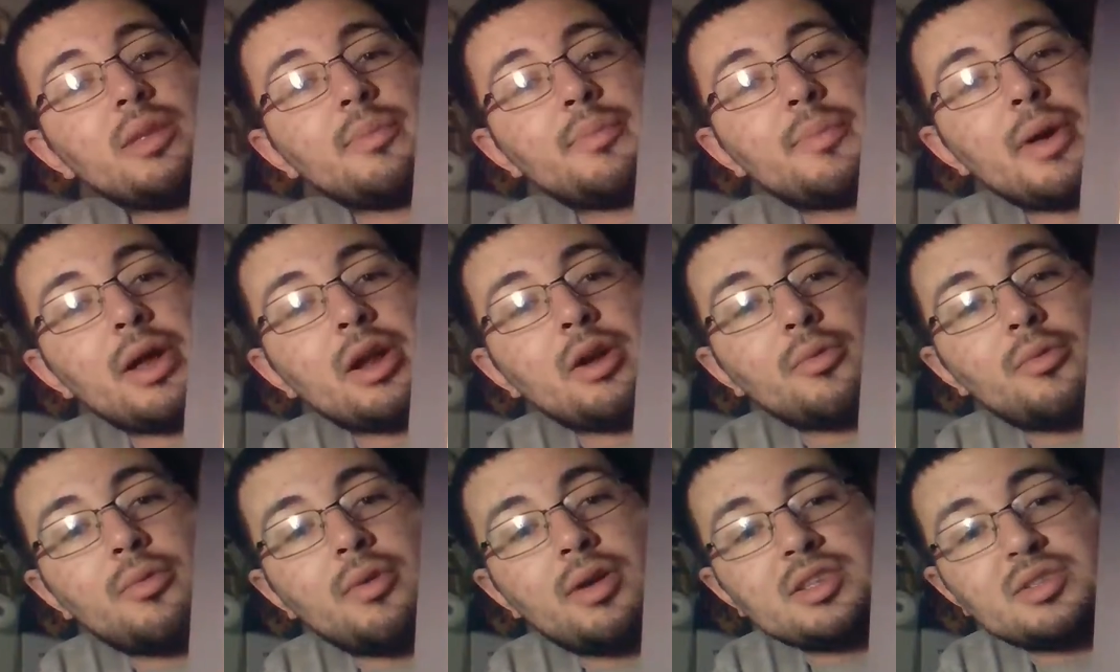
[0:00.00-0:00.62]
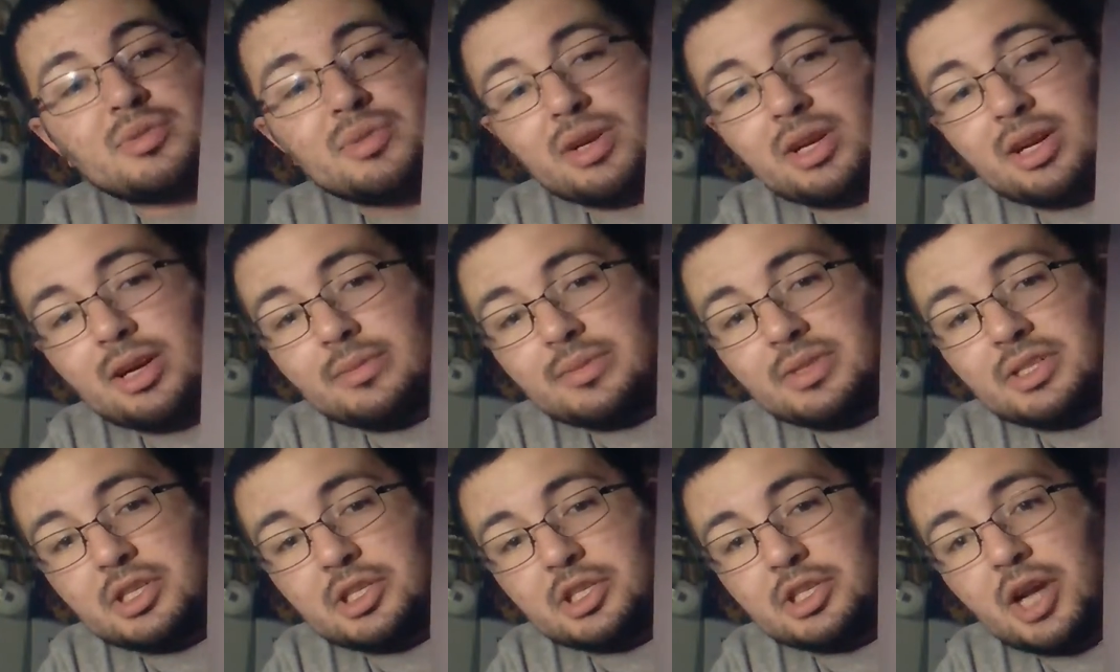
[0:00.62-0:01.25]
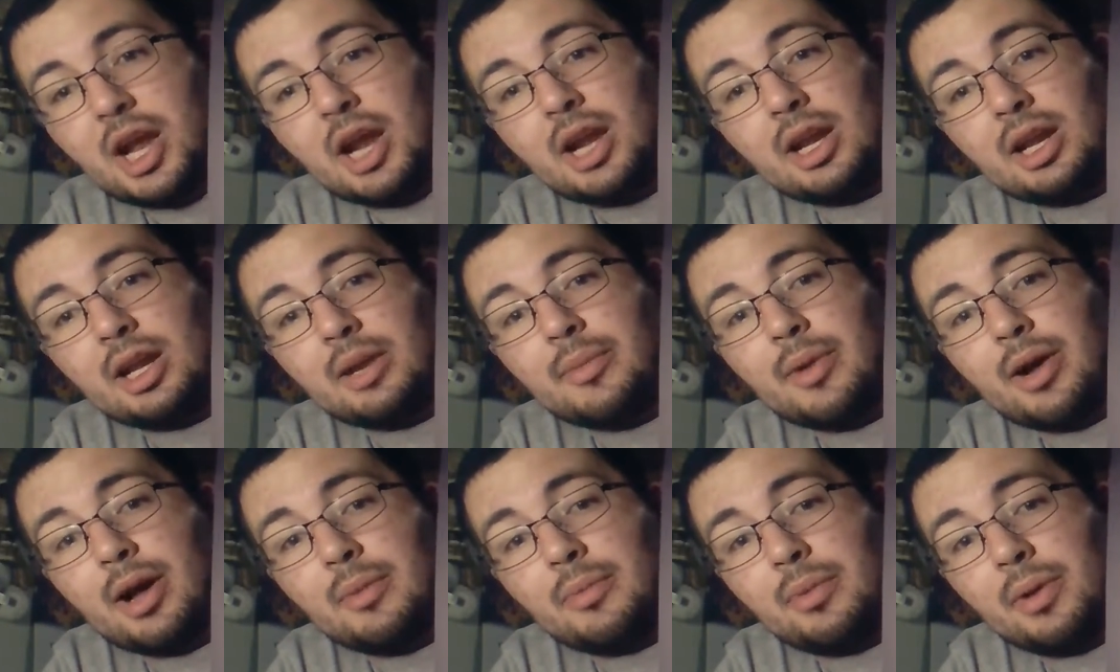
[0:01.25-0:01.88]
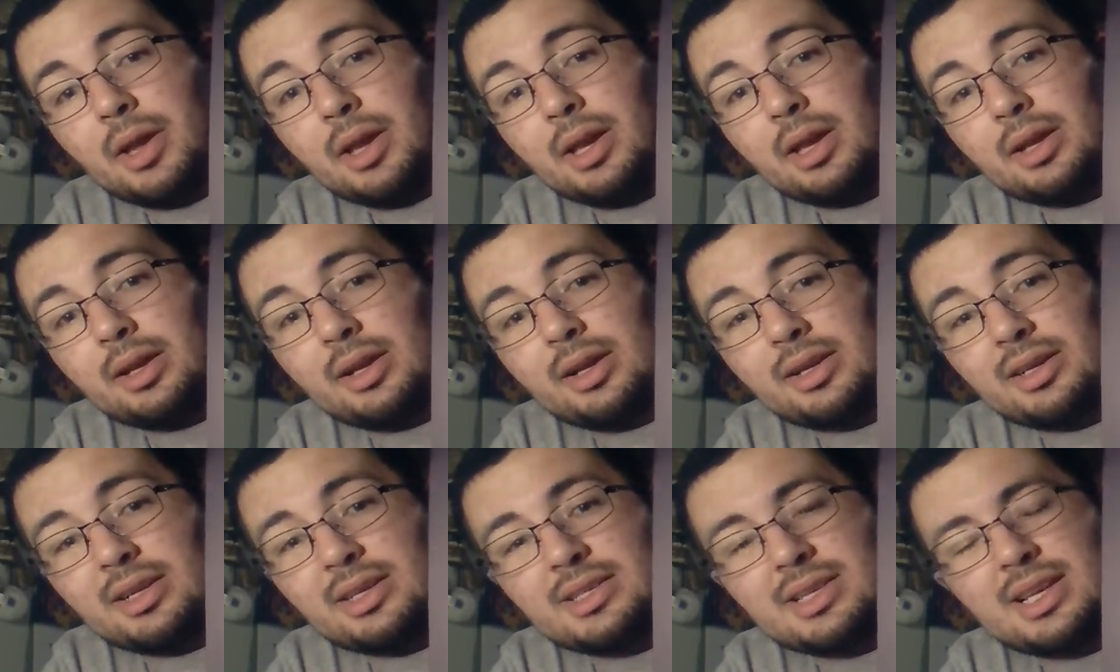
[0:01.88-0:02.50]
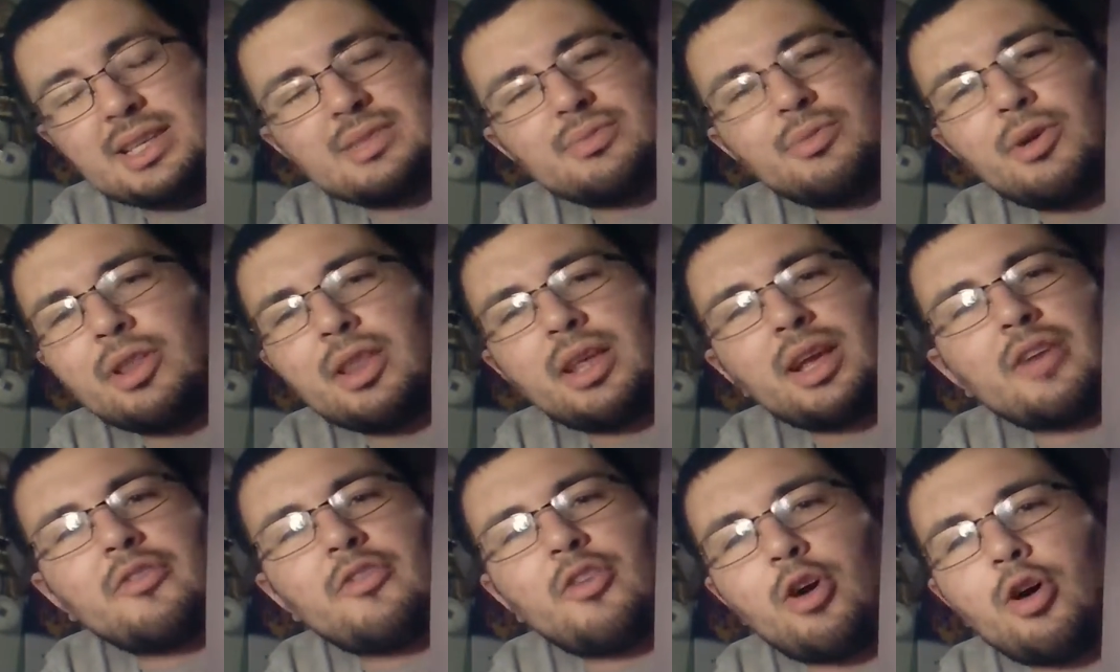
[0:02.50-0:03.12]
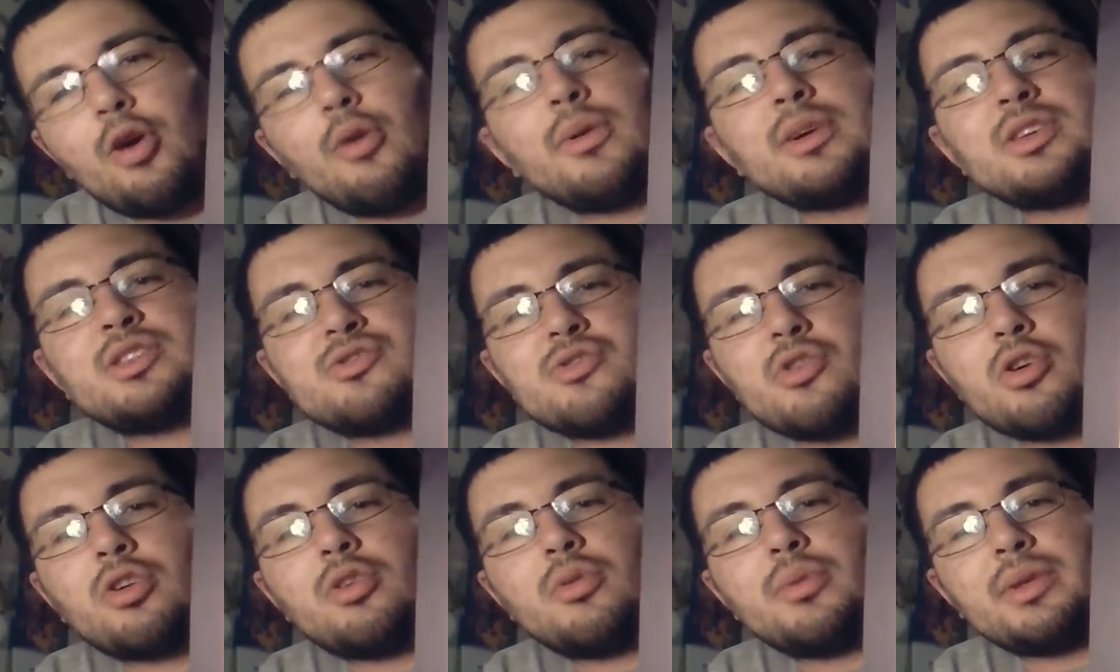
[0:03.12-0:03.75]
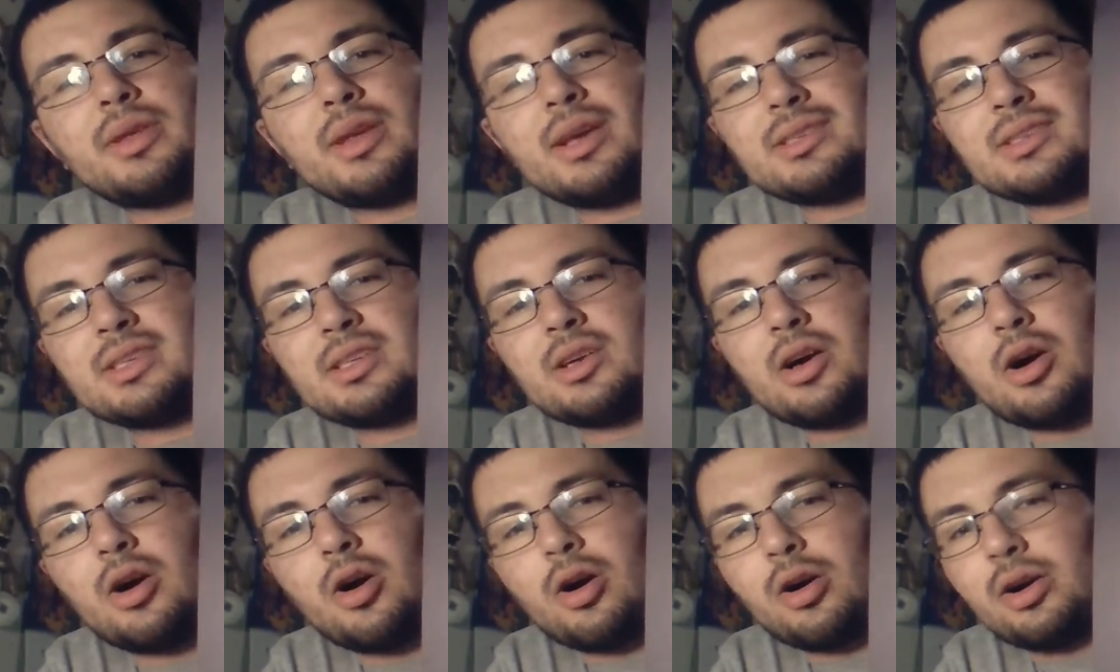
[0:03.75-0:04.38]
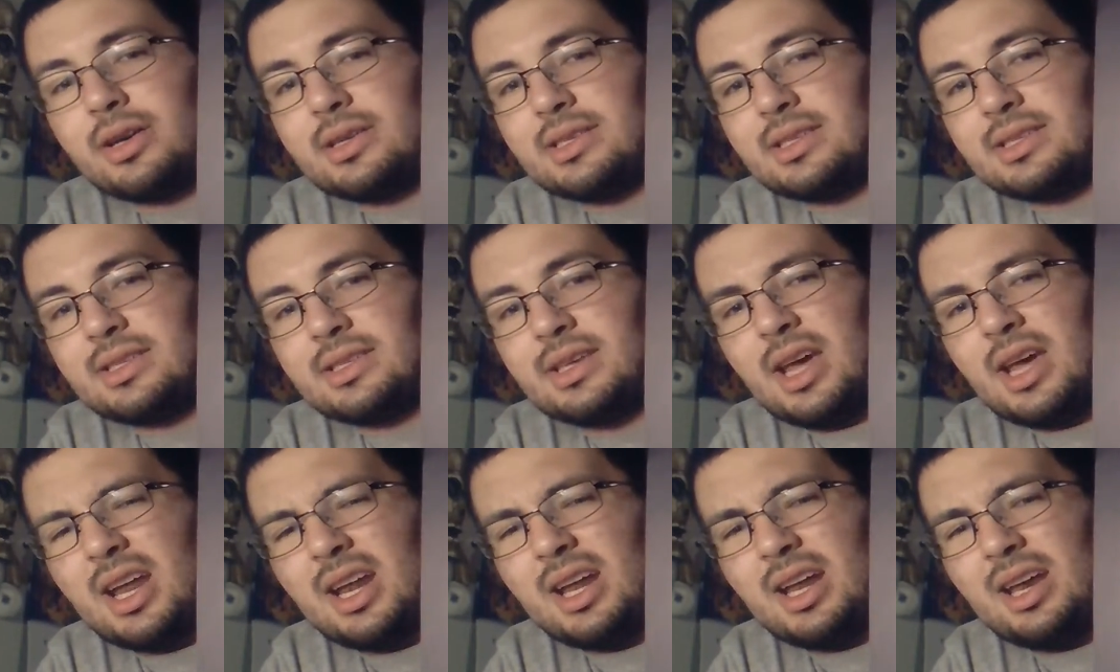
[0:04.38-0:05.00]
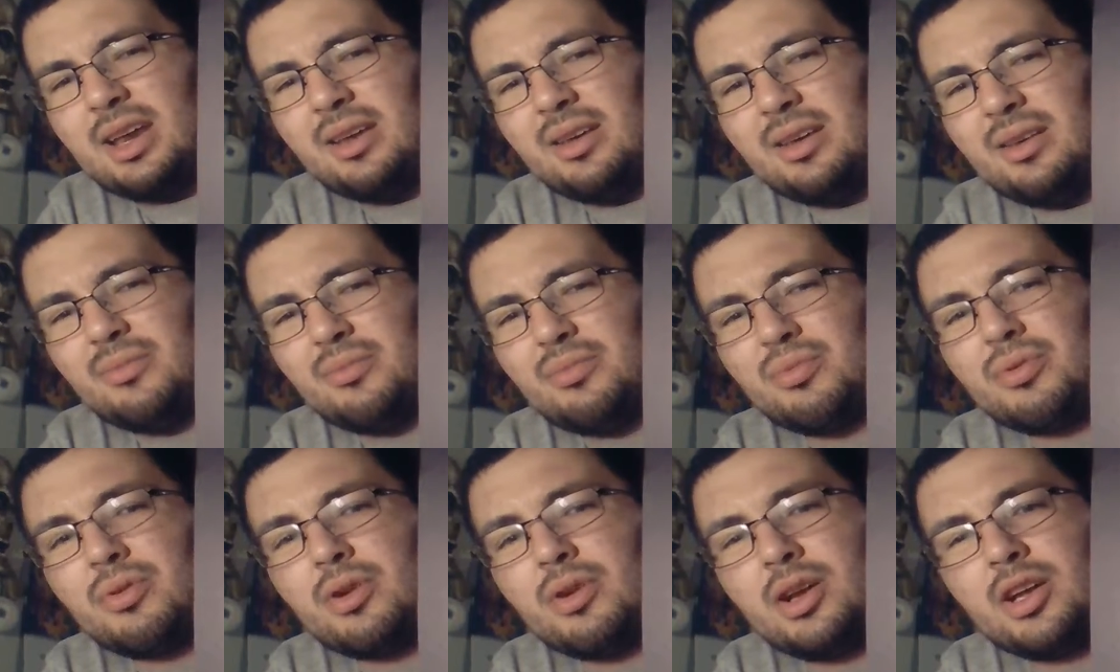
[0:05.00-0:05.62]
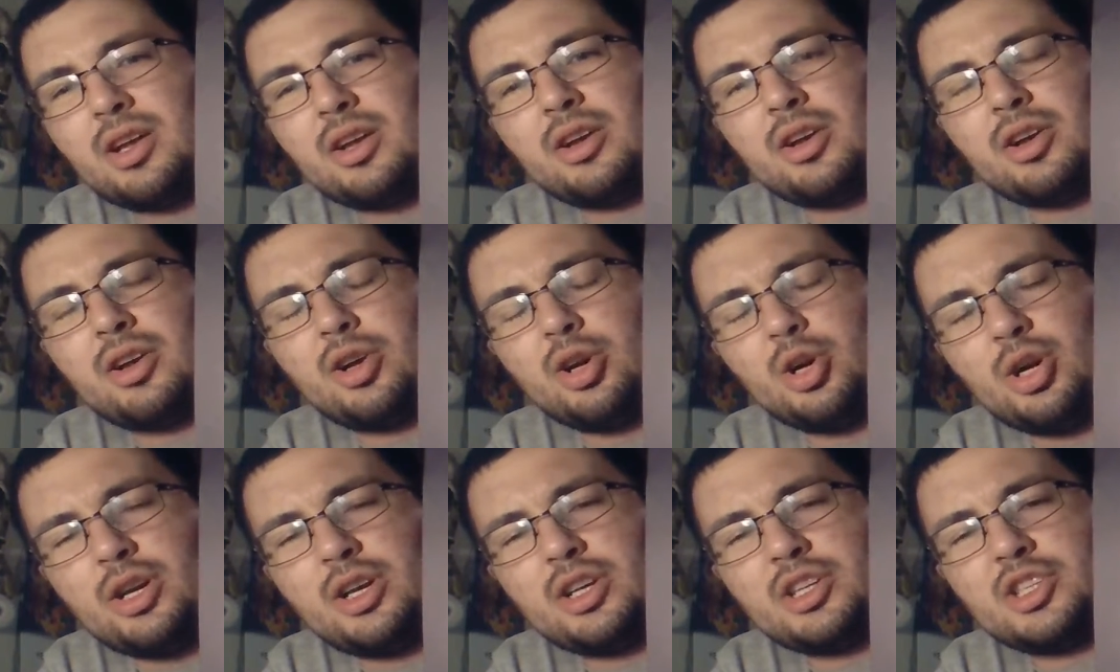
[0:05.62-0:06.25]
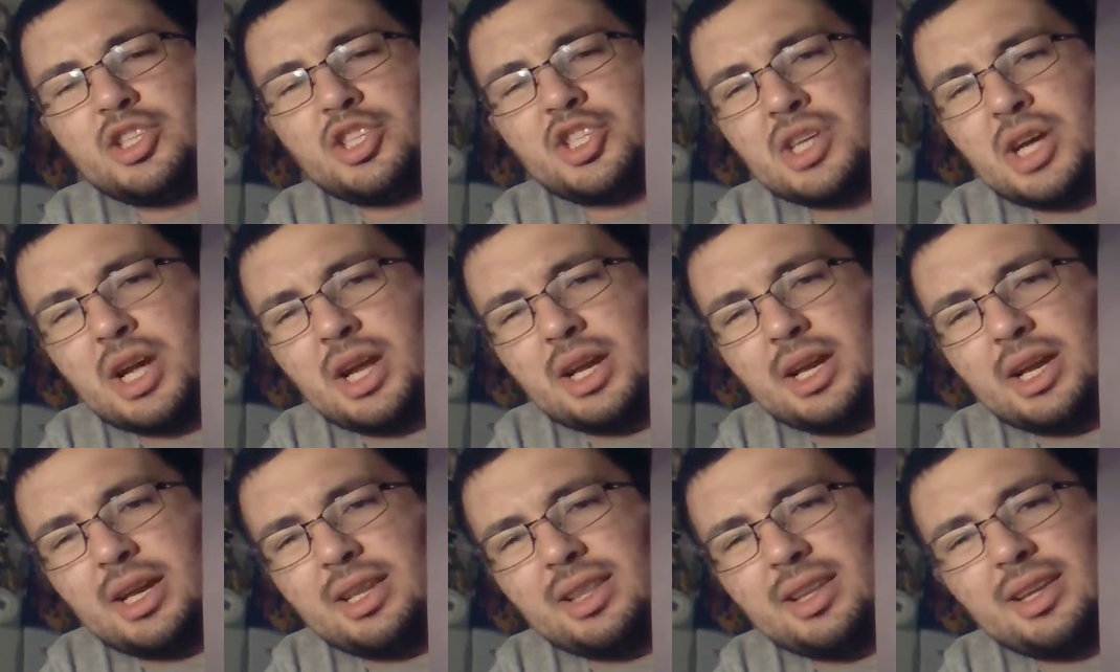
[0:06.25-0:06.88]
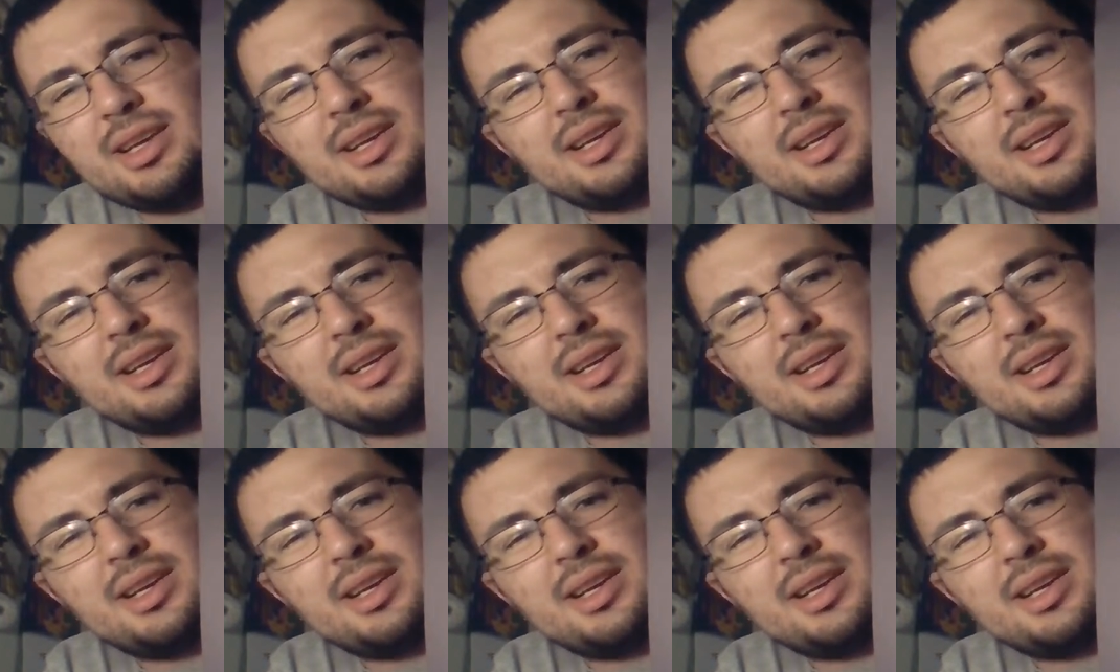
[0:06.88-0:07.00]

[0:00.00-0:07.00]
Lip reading: the better ones when it comes to shading, in my opinion, because that's one thing I've always struggled with as an artist, is getting pretty good shading.